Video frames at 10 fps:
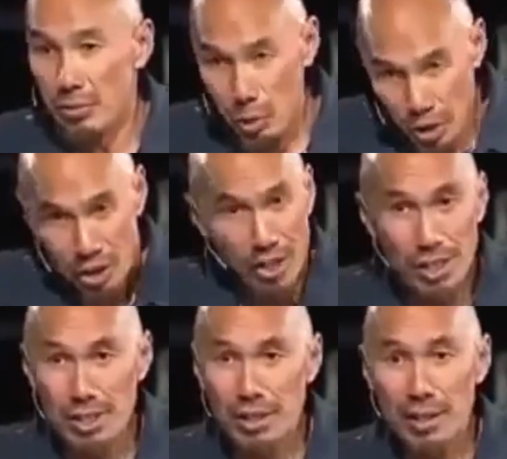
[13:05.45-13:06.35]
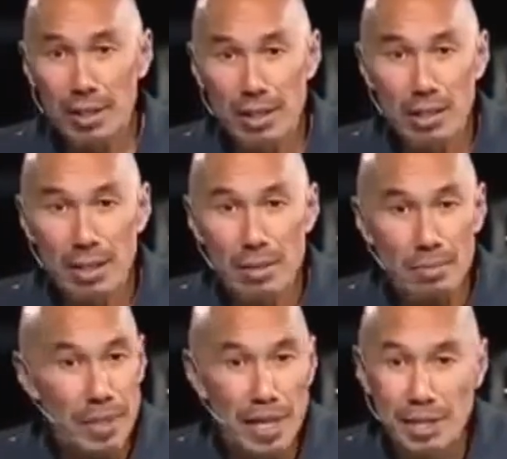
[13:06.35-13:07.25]
Christian,
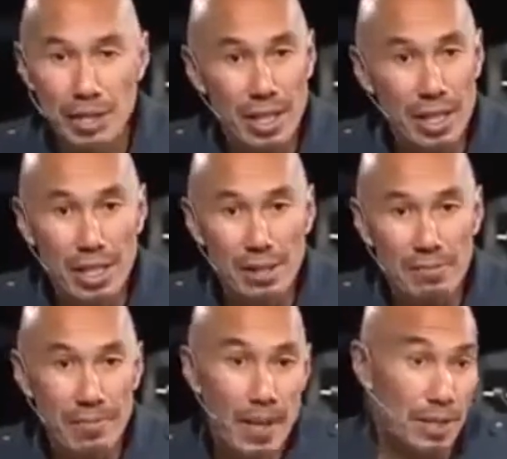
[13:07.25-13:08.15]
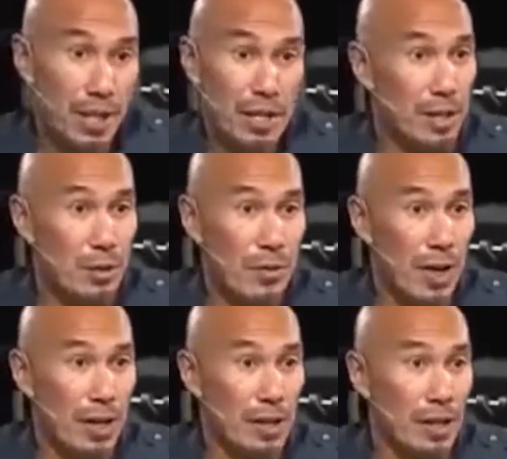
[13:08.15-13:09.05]
PhD. They'll tell you it's
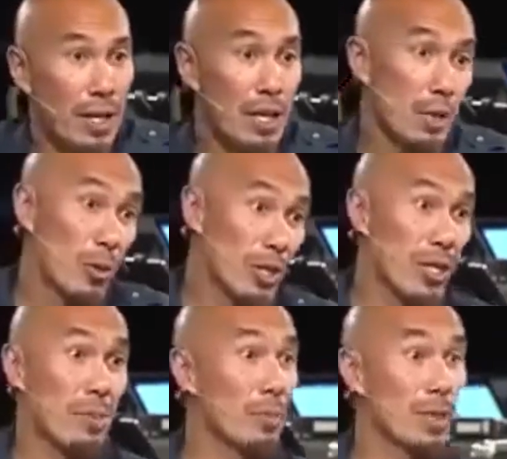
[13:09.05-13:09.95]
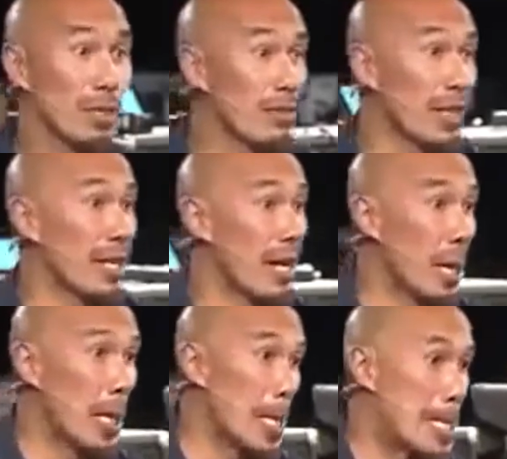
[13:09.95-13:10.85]
fine. You want to stop believing in
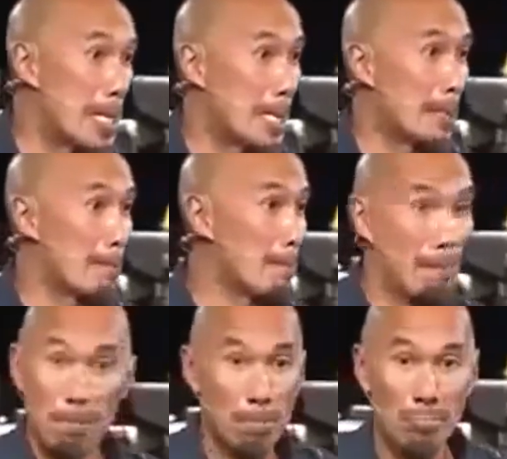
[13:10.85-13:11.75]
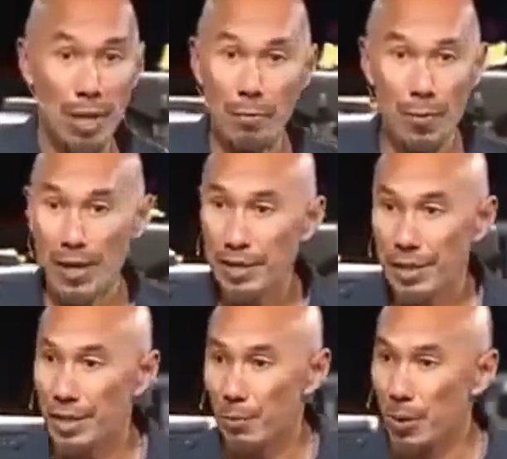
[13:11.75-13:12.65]
hell? I'll find you
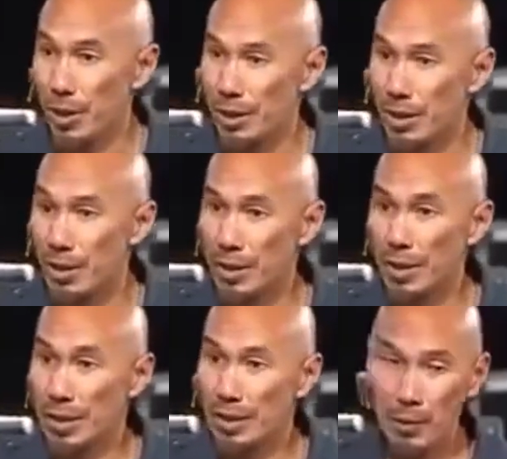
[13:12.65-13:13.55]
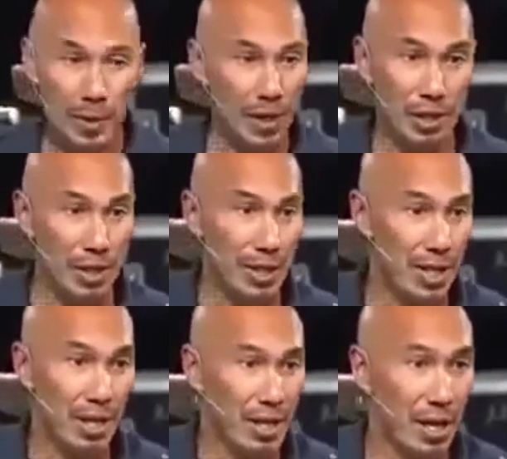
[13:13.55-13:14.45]
someone. The PhD will
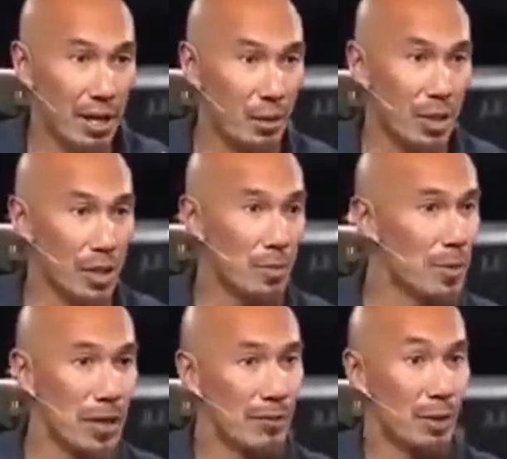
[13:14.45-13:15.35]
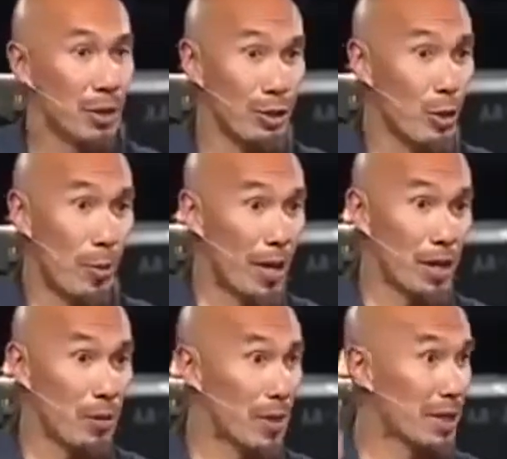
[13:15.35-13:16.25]
tell you that. You want to just believe that there's no
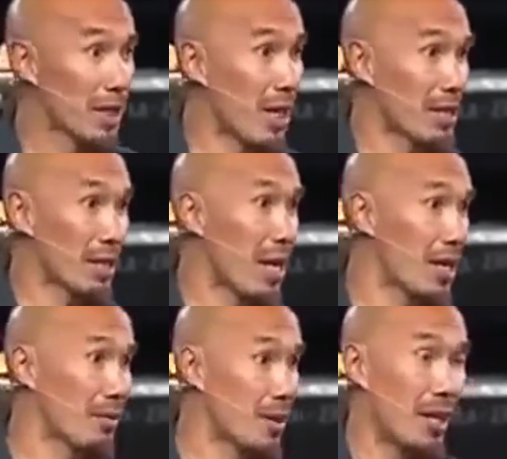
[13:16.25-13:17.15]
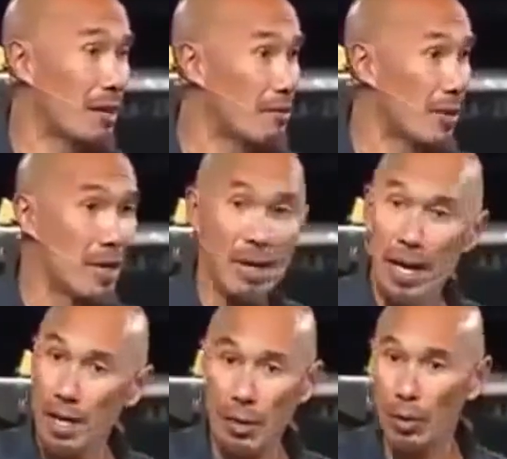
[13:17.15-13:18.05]
punishment, that God's a God of love
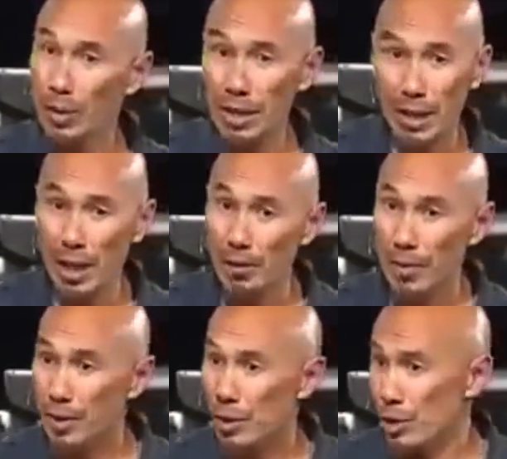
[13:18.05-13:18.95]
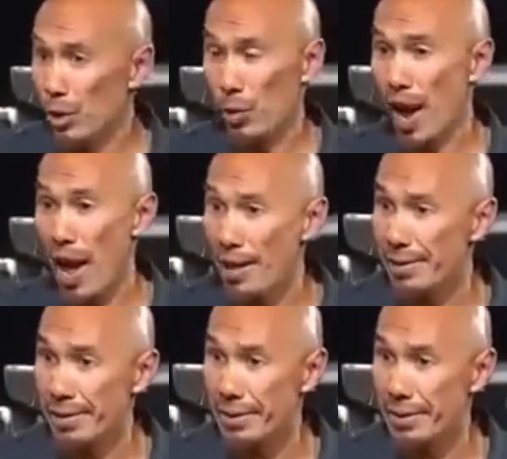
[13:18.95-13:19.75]
and only love, and there's no wrath,